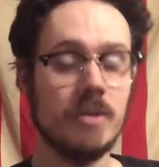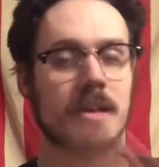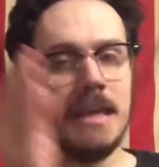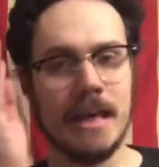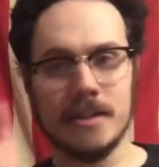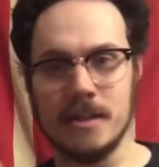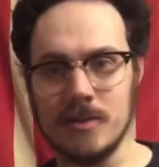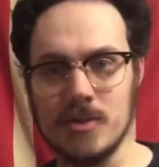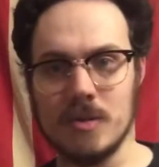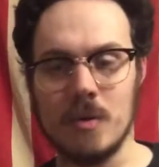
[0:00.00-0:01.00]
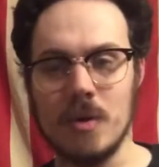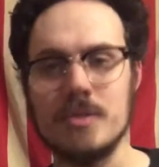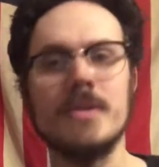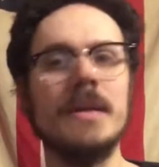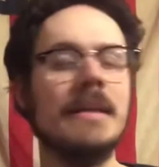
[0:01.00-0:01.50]
He has to get the sword
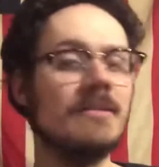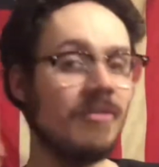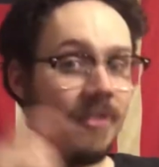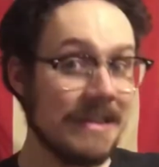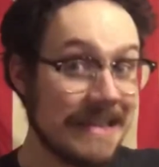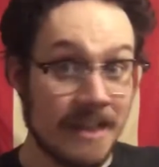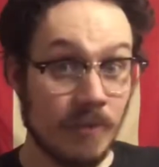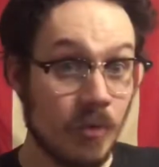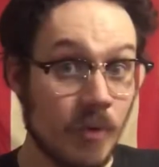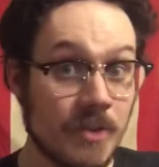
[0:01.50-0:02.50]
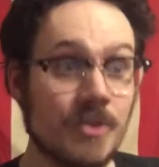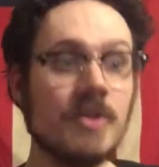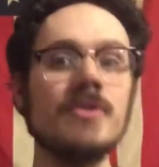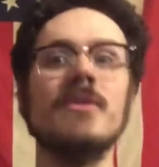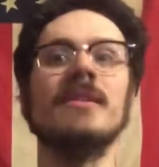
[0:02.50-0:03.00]
so he can defeat the evil wizard,
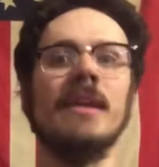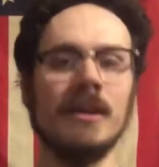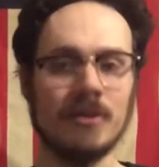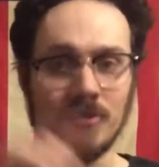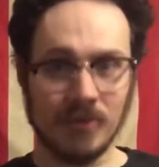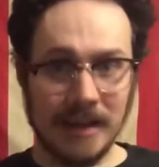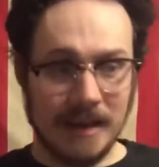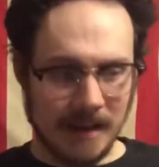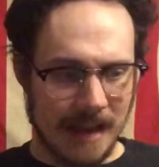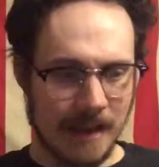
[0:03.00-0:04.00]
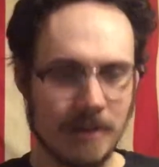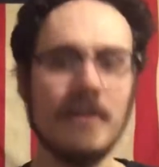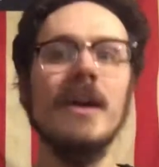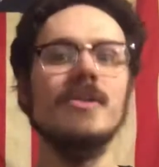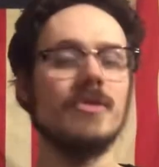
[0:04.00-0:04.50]
so that he can defeat Ganon,
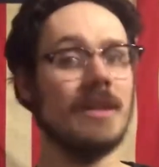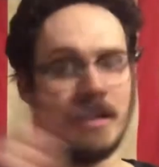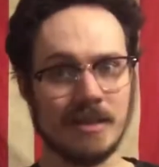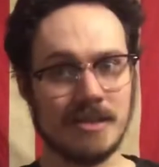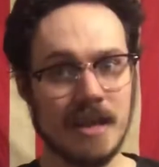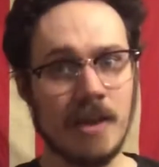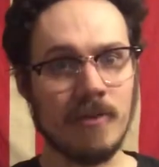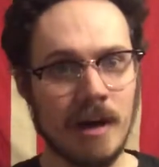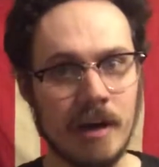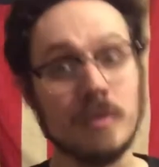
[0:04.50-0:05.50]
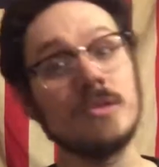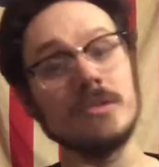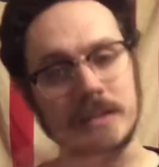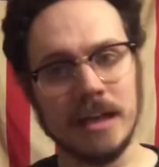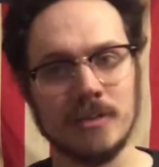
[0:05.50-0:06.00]
so that he can save Hyrule
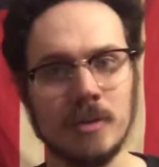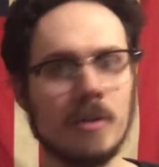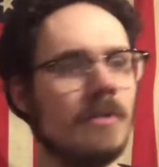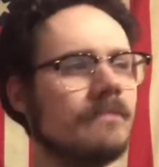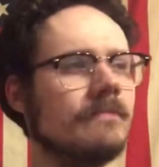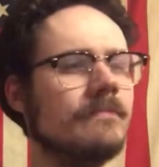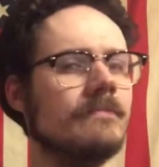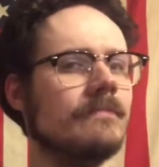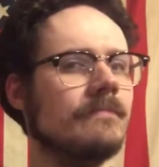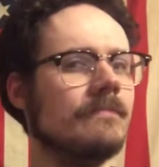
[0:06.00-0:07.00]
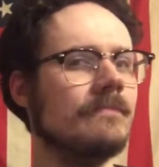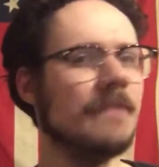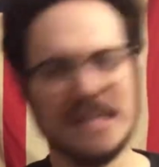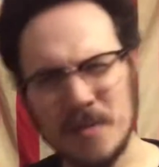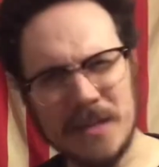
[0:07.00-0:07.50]
and get the girl.
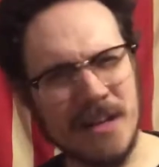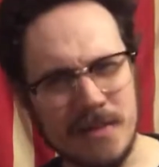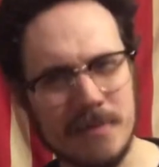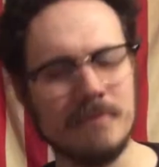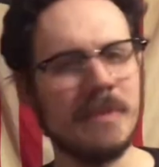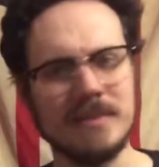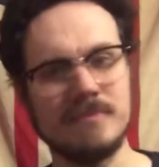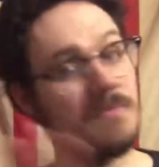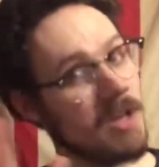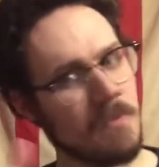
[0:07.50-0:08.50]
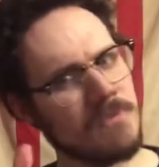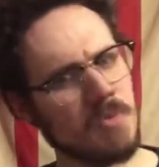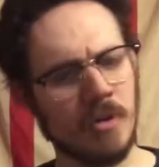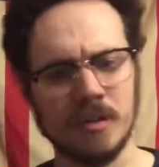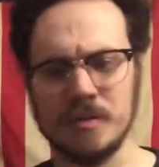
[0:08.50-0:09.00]
Except he doesn't, but,
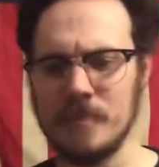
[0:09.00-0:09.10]
spoilers.